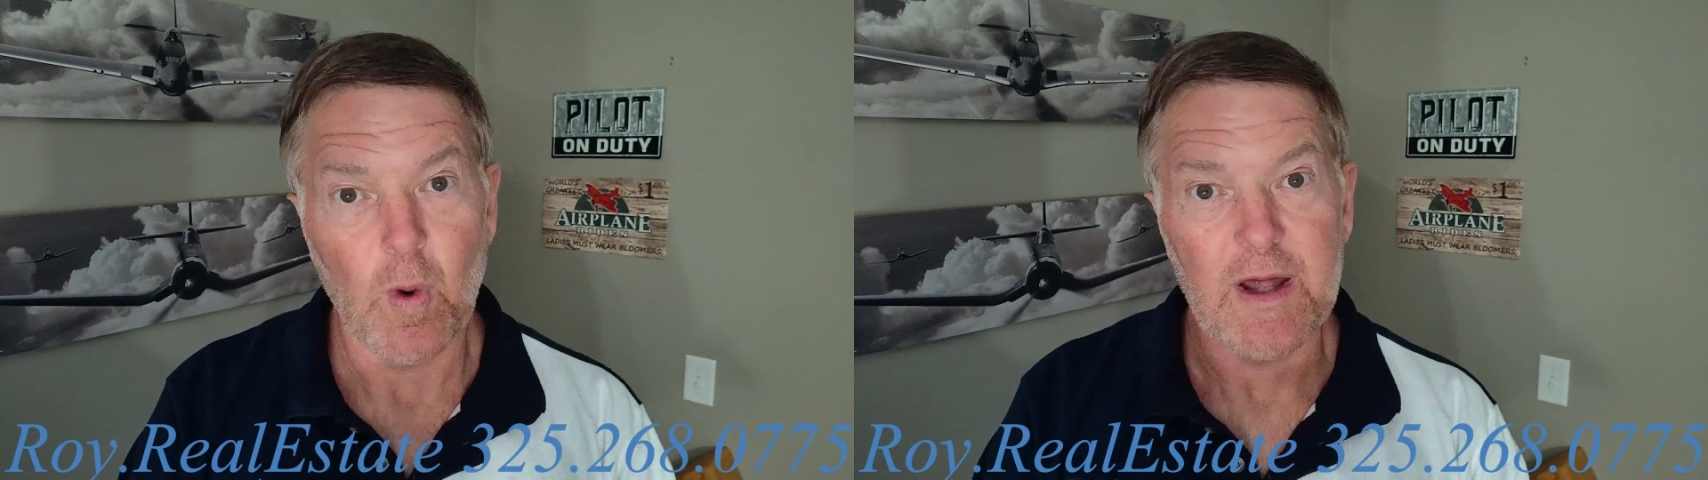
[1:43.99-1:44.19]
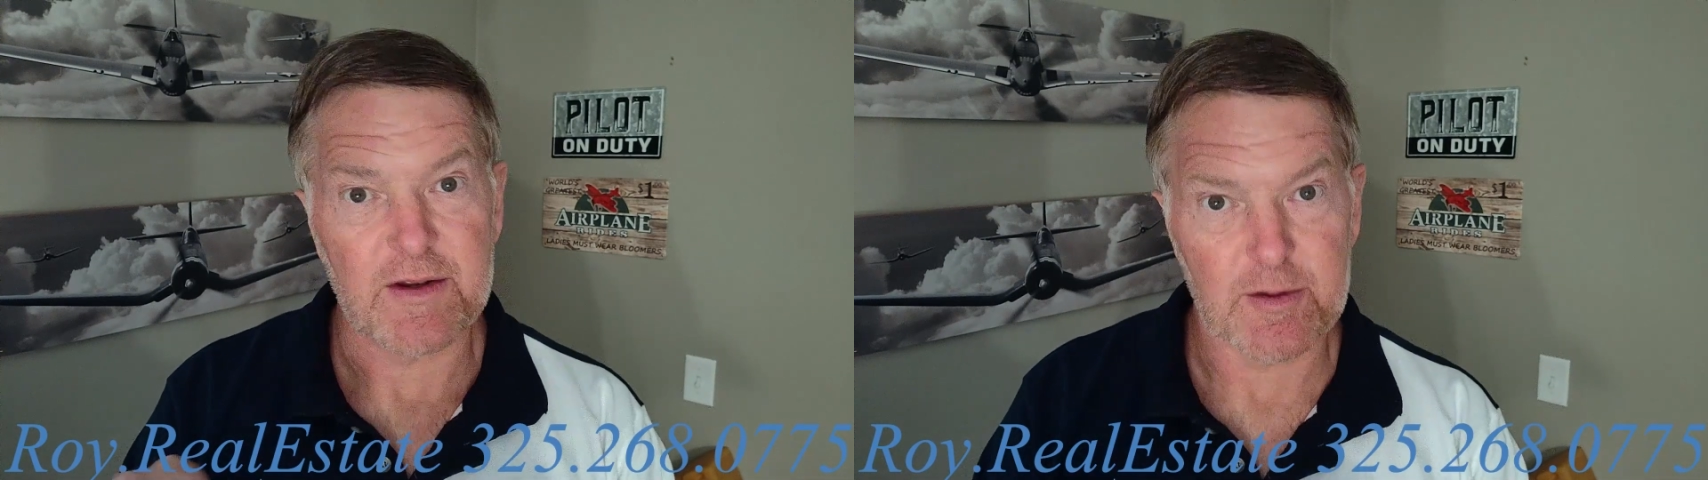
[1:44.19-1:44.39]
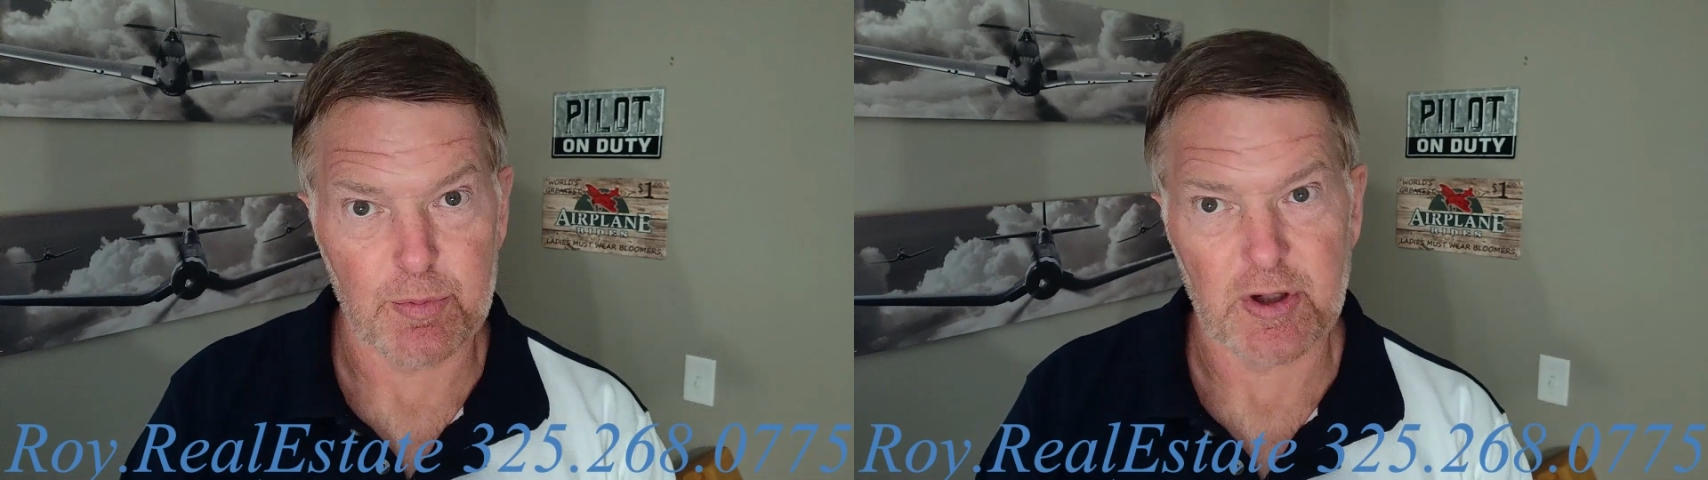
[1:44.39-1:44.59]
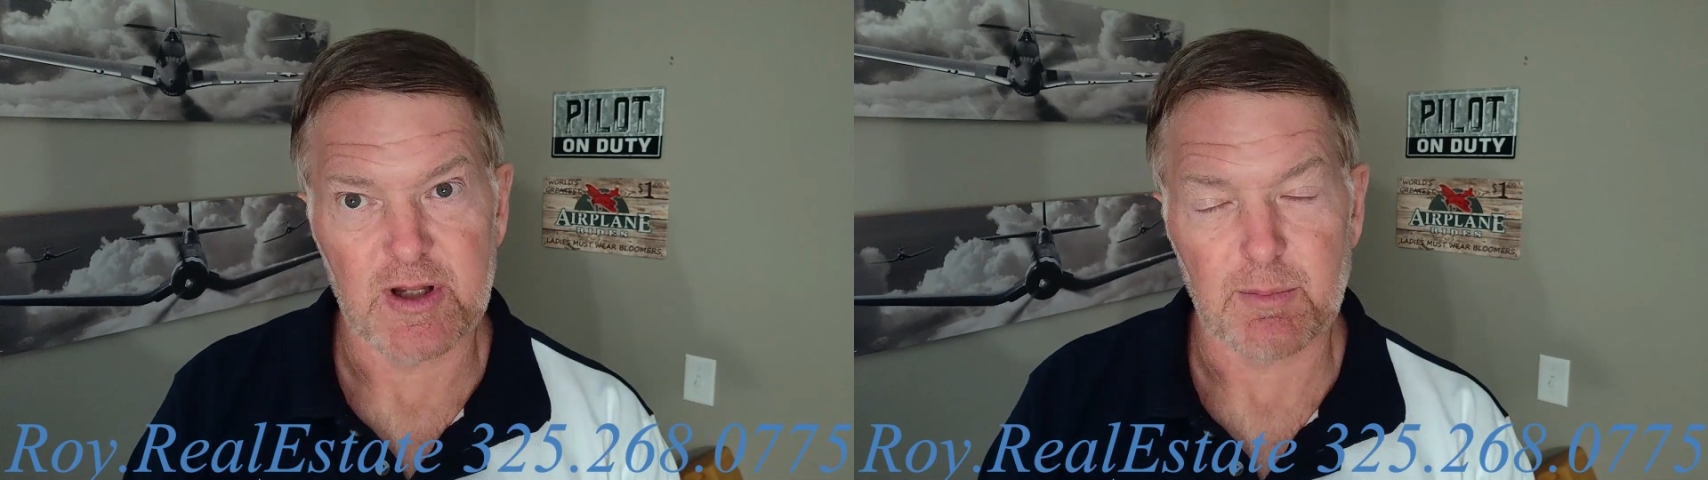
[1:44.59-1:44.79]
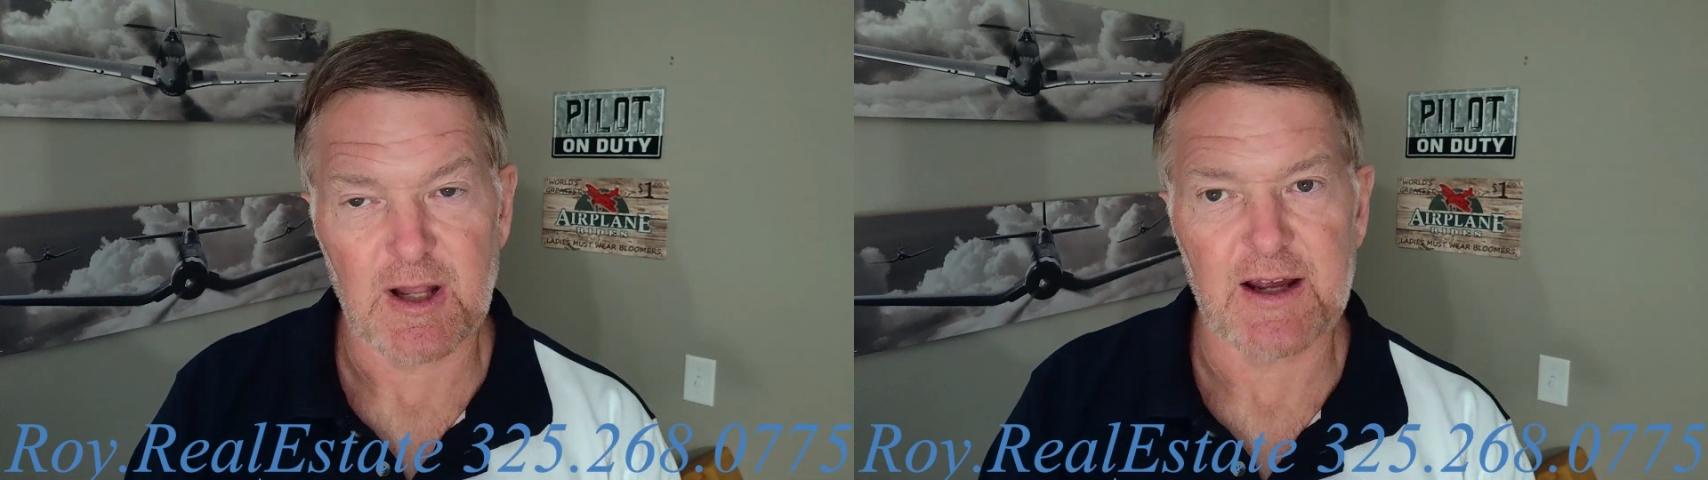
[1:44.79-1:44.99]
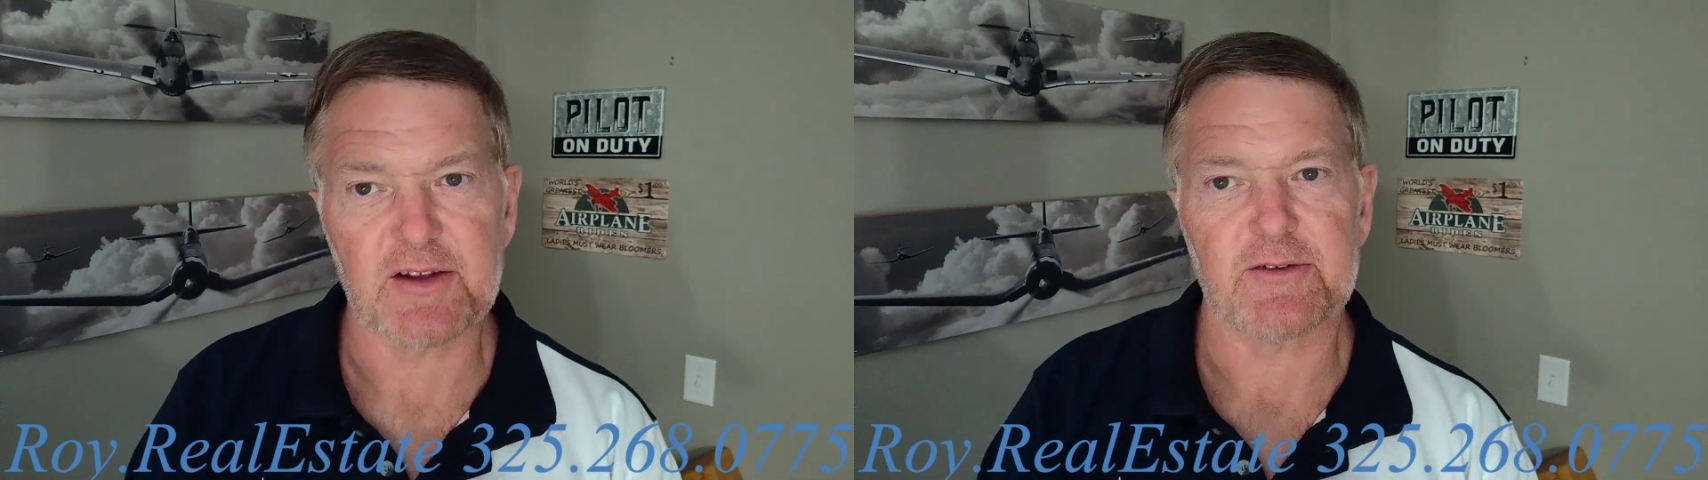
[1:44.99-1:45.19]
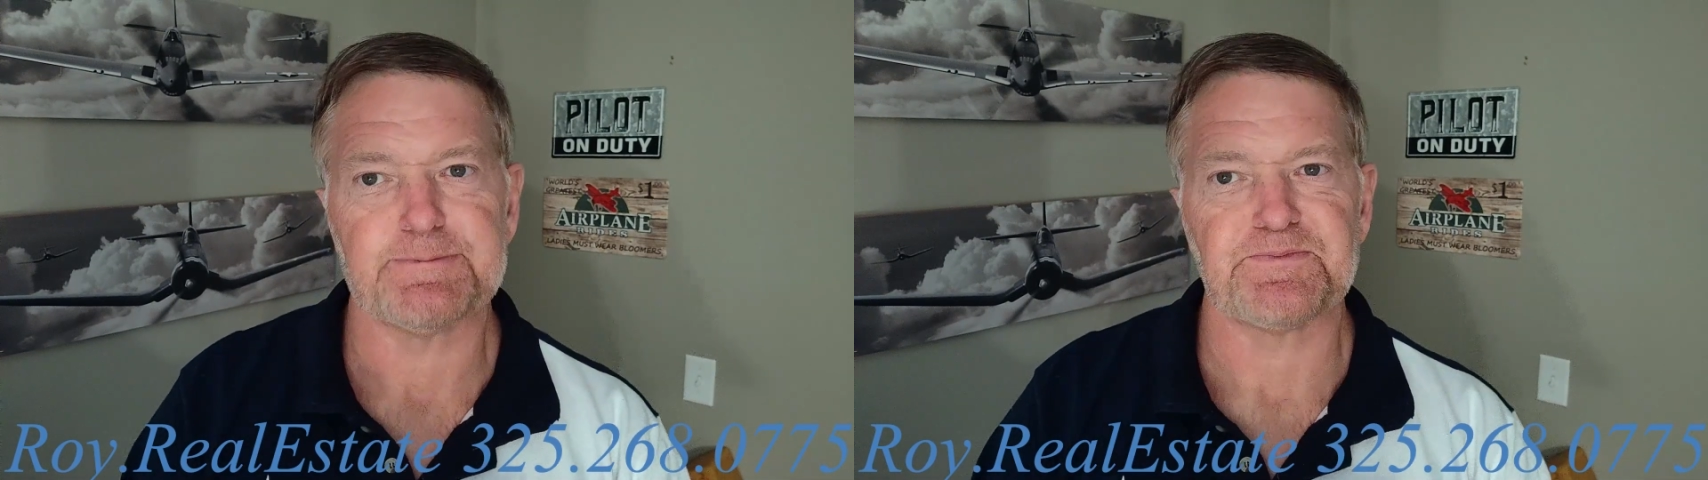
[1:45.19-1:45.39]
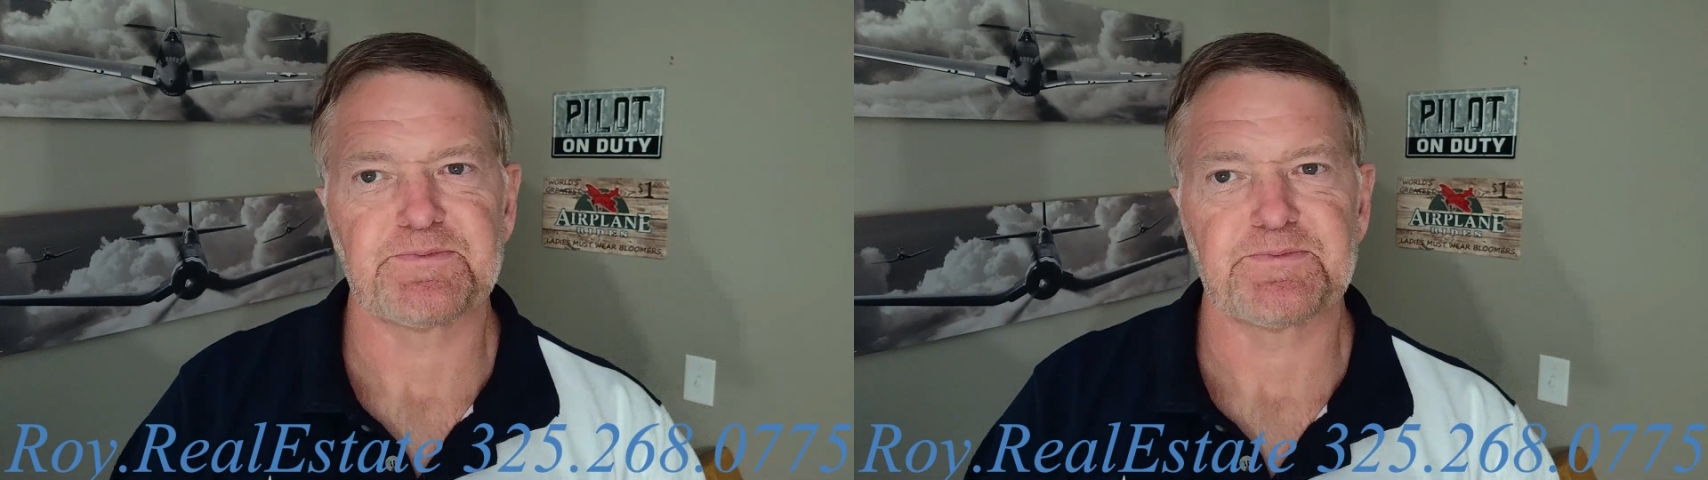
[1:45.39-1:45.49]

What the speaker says: what to put in the blanks.